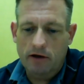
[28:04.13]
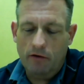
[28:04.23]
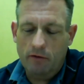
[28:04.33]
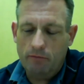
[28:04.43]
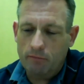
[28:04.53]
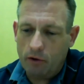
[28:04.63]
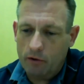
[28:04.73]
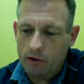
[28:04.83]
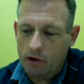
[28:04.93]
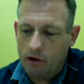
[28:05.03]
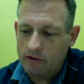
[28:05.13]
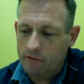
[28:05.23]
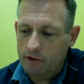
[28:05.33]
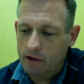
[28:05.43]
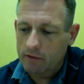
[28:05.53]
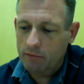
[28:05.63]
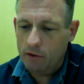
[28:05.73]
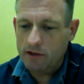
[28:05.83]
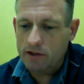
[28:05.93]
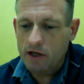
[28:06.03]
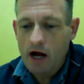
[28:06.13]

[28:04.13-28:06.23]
All the protocols from the endpoints